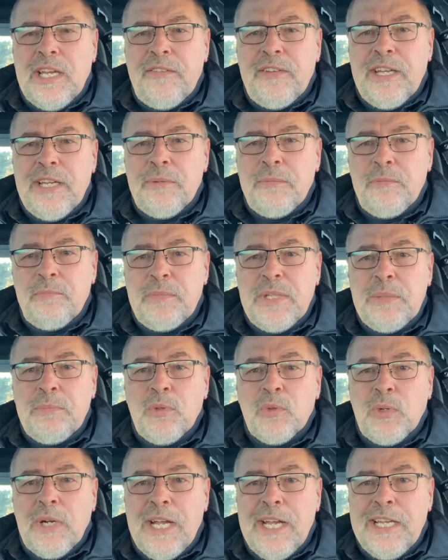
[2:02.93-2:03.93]
I've had
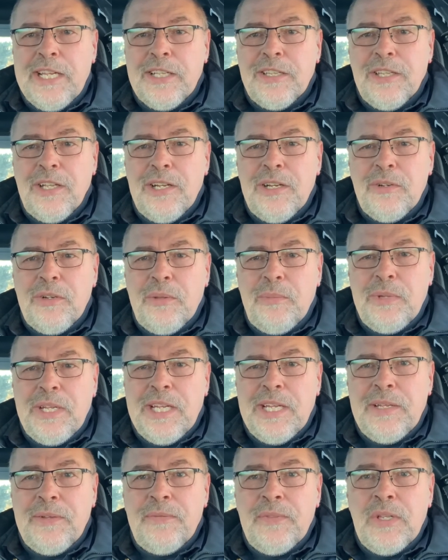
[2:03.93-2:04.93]
people riding along with
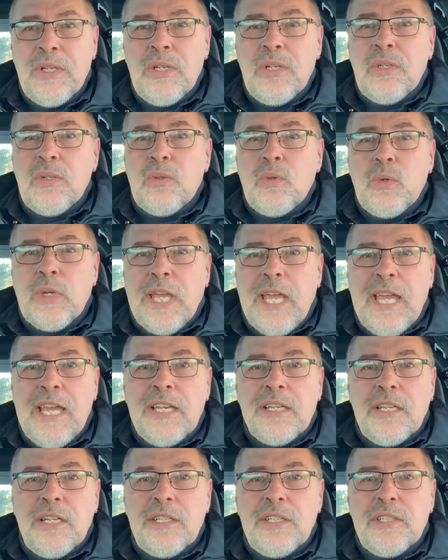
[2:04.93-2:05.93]
me who
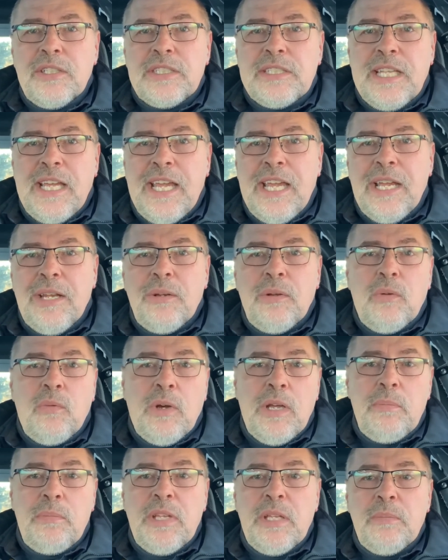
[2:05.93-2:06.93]
can't understand
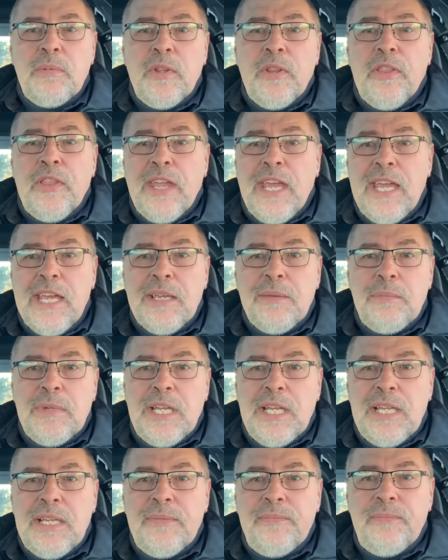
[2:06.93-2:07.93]
why people thank
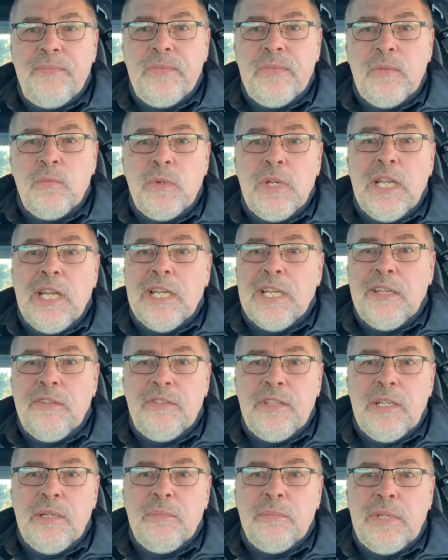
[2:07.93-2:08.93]
me when I
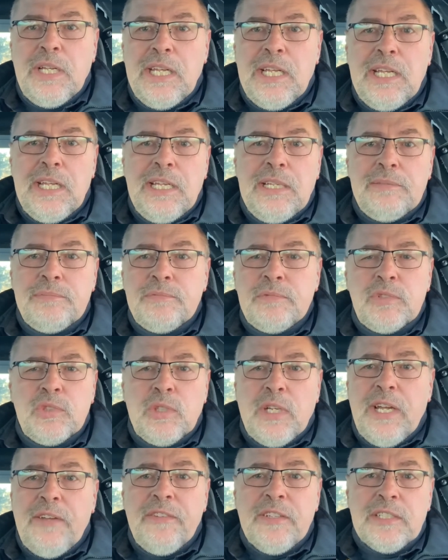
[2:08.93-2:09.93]
give them a
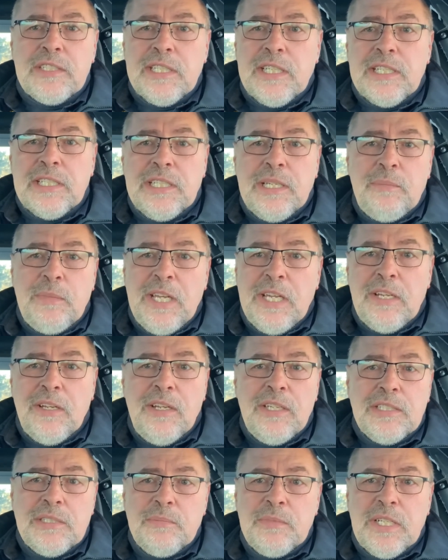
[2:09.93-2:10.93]
traffic ticket that may
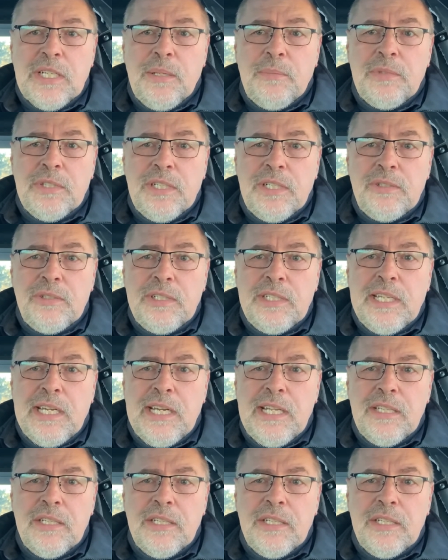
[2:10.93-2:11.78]
cost them a couple $100.